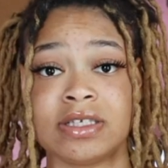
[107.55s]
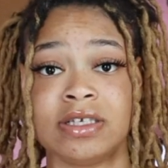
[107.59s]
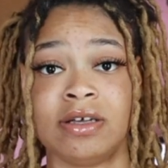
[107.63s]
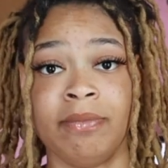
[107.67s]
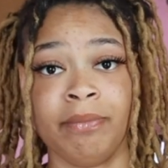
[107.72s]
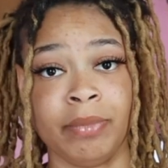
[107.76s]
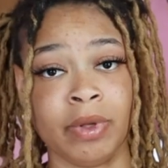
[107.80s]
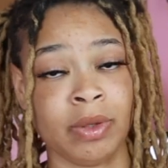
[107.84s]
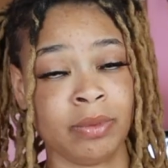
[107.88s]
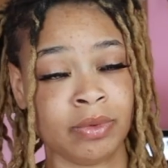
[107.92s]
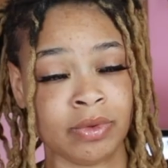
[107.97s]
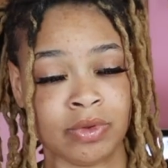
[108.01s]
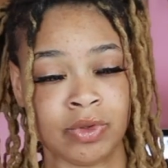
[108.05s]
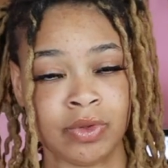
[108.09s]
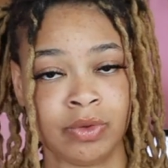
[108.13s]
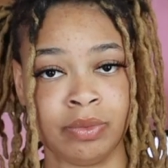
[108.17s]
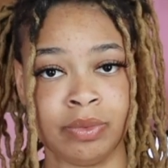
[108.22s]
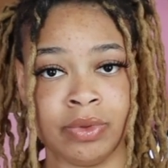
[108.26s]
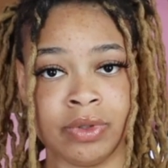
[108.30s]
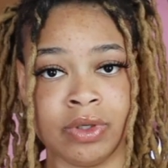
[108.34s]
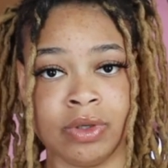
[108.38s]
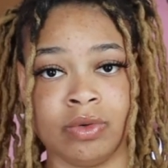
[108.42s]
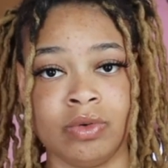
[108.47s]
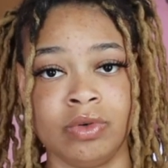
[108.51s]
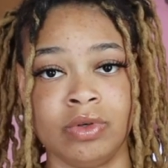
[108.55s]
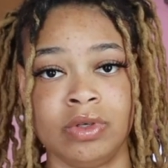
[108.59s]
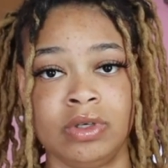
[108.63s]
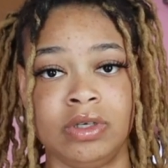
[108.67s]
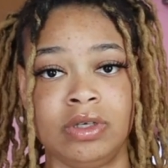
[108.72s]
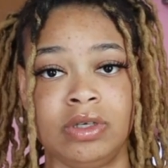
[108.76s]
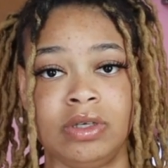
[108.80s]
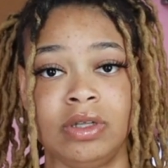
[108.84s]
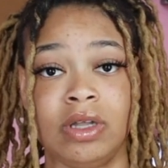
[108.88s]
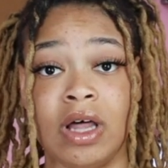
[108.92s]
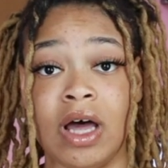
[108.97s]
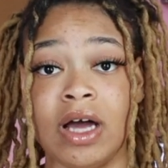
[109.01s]
Some people do put it
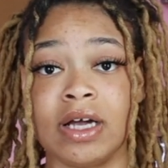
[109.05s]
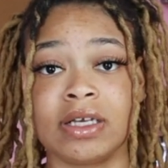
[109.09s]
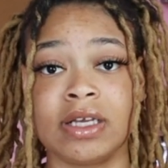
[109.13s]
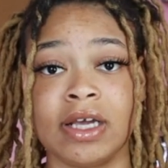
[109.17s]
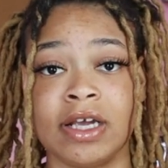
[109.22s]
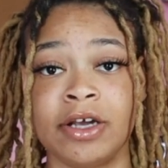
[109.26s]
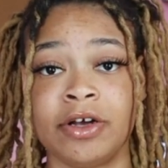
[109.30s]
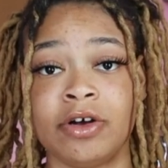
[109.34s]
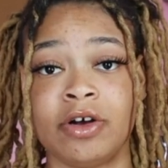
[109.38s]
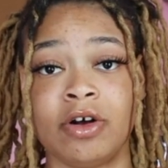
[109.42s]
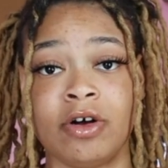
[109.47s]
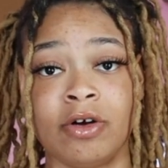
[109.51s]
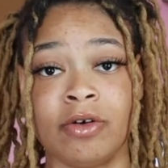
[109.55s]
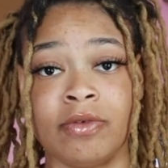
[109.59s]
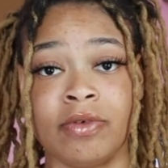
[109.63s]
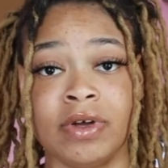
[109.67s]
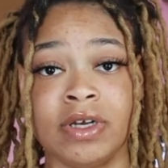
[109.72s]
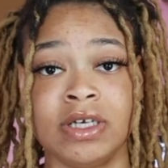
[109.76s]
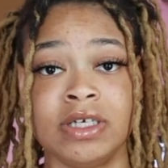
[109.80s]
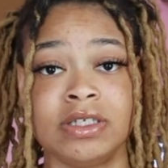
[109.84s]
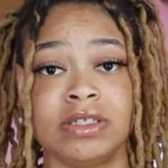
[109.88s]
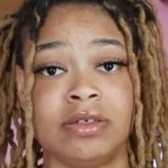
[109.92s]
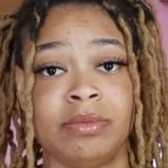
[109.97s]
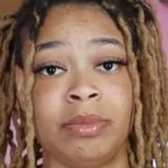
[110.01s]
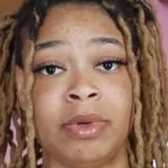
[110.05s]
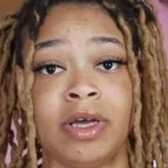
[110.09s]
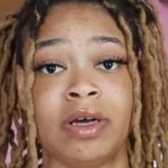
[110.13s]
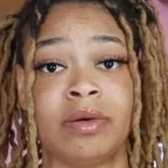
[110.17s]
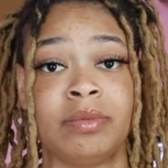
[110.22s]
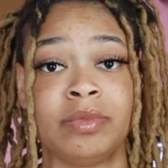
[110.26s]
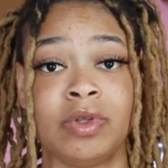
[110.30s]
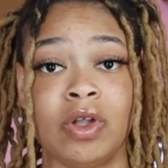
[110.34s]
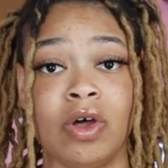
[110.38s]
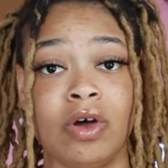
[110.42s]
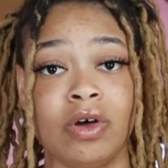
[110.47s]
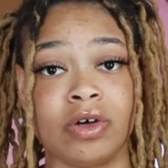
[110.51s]
on locked hair already to make
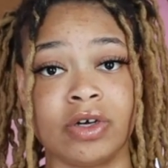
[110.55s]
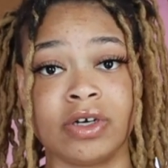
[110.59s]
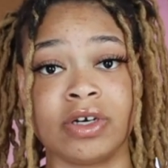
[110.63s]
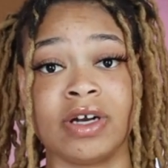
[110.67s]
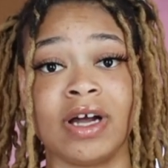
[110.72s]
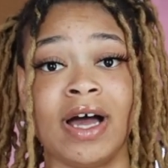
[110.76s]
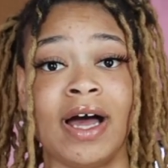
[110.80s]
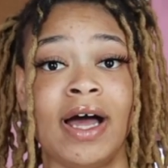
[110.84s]
them longer.